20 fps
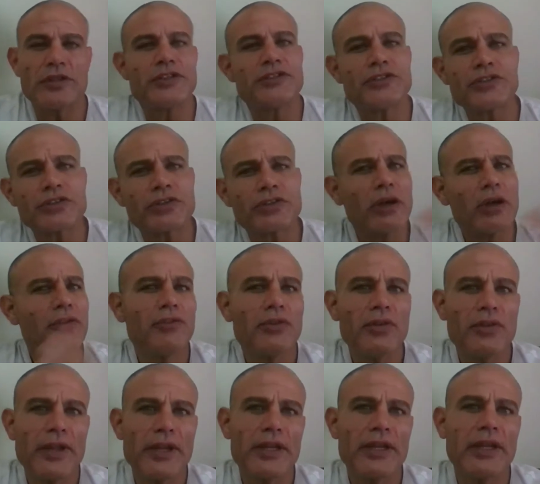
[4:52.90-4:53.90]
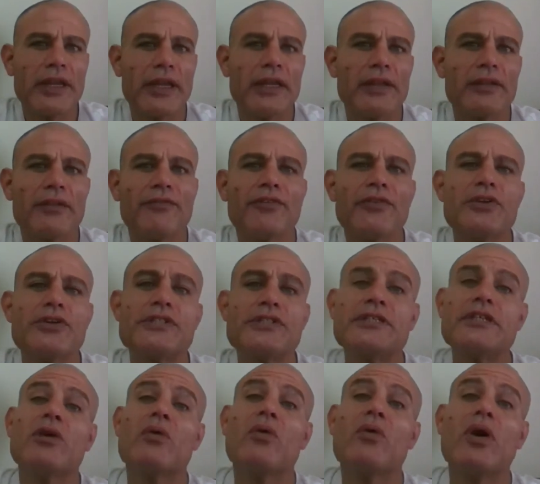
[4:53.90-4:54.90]
So let's just go through that again. The
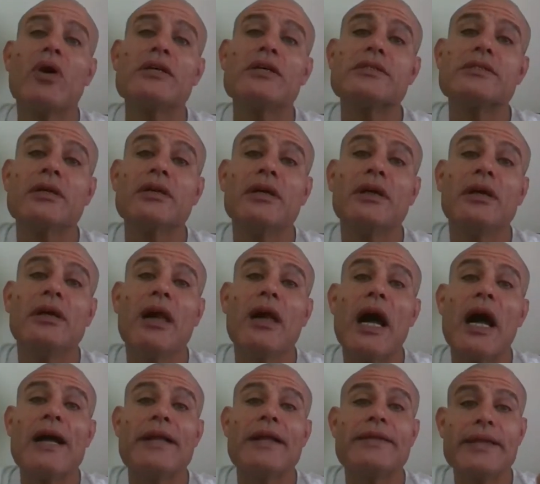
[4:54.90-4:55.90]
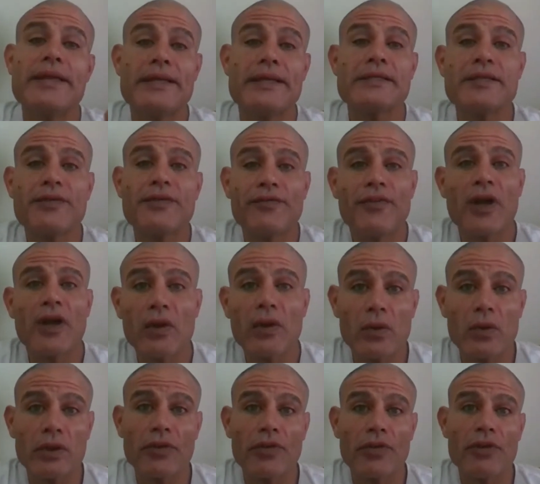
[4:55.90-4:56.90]
first thing was
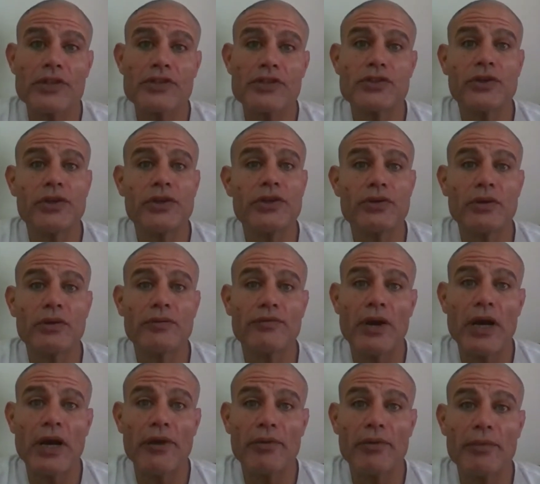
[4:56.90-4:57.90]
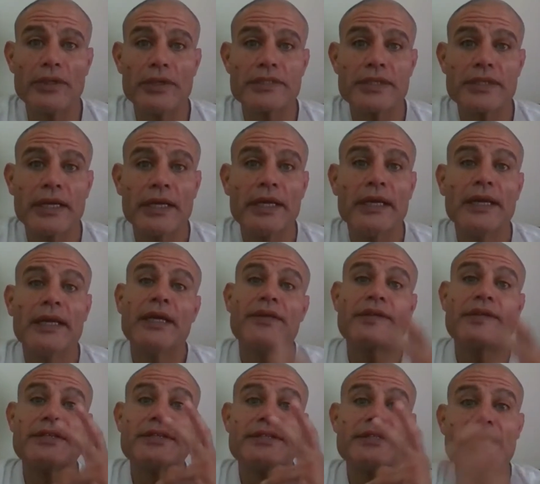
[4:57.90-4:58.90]
identifying what threats are in your environment.
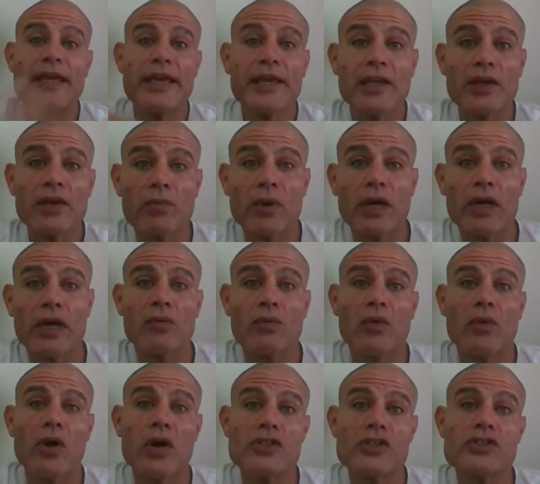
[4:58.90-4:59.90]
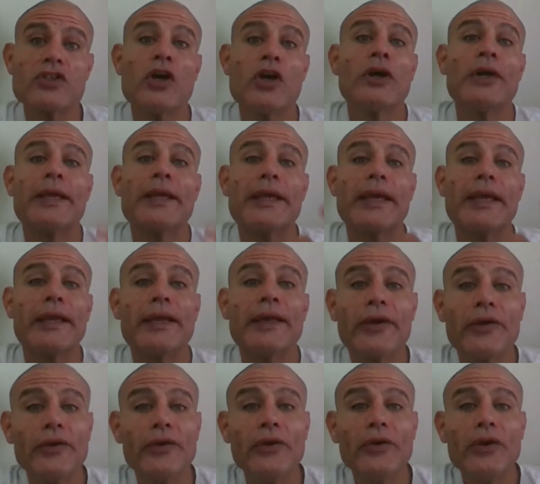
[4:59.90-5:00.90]
The second one was
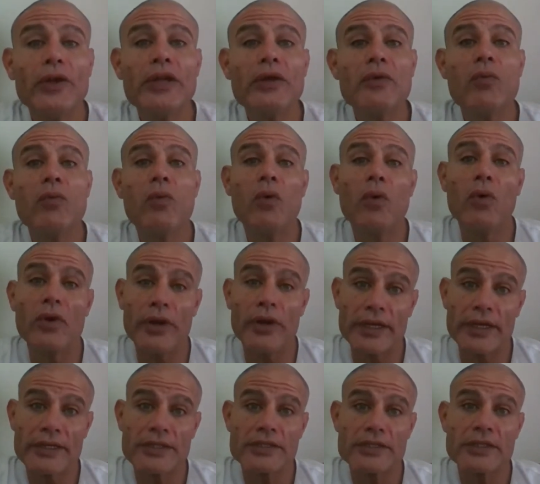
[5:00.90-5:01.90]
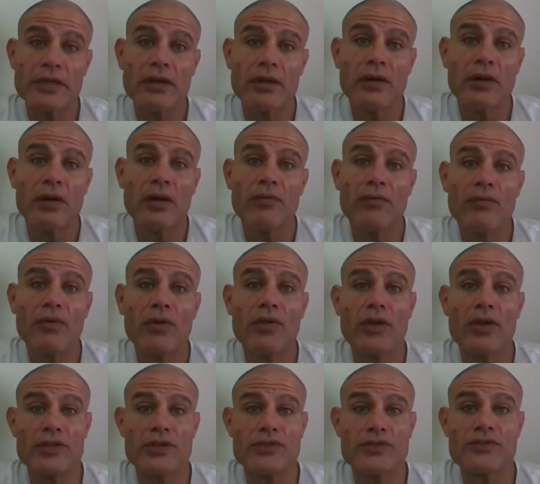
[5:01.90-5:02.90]
getting early warnings
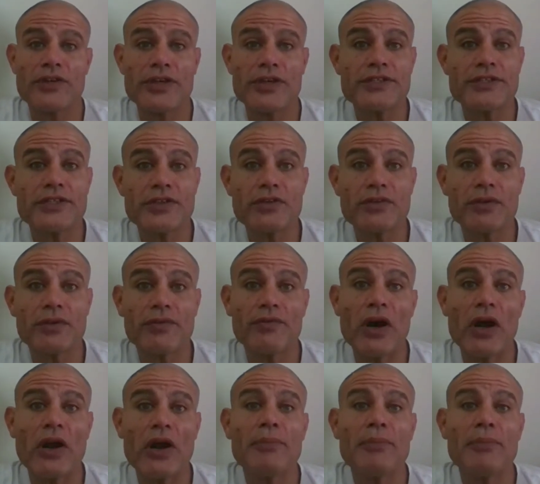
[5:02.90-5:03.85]
for those threats in your